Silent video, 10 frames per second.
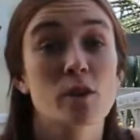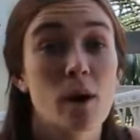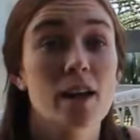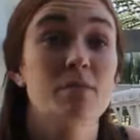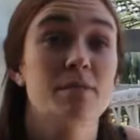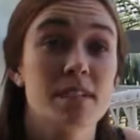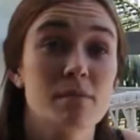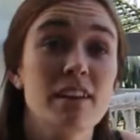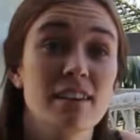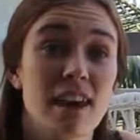in quite a
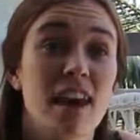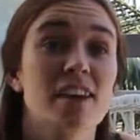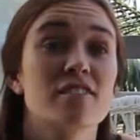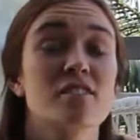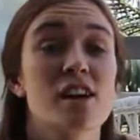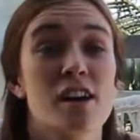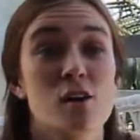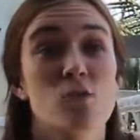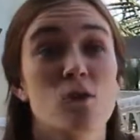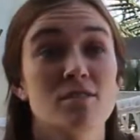predicament and
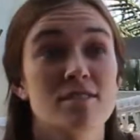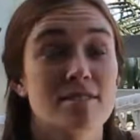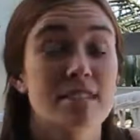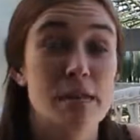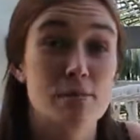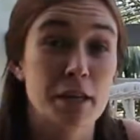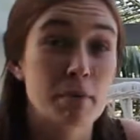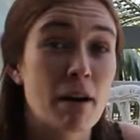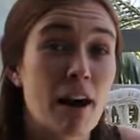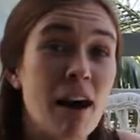was sleeping in a
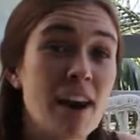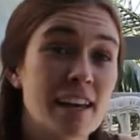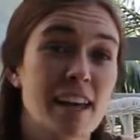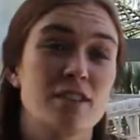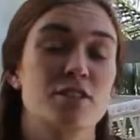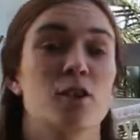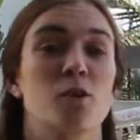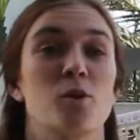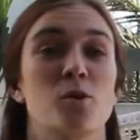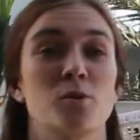park. He actually got
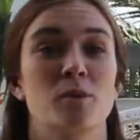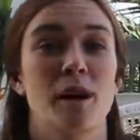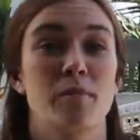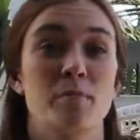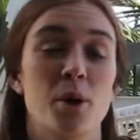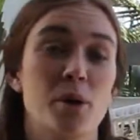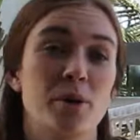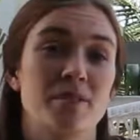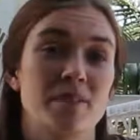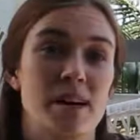all
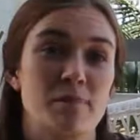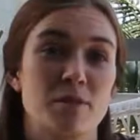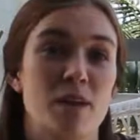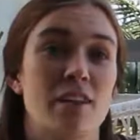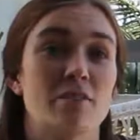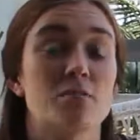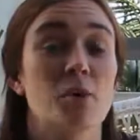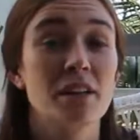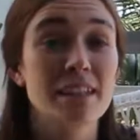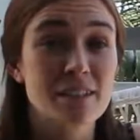burns up the side of his
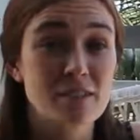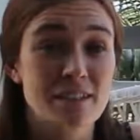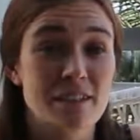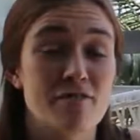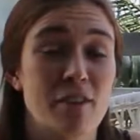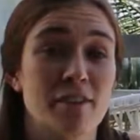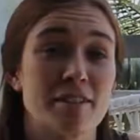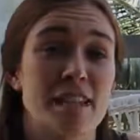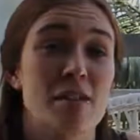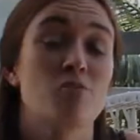body because he fell
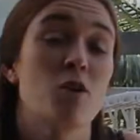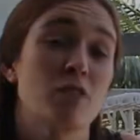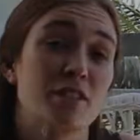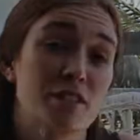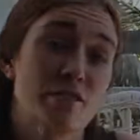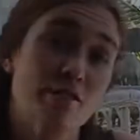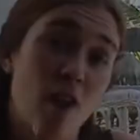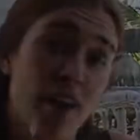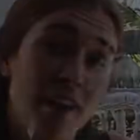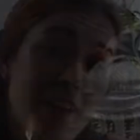asleep and rolled into the fire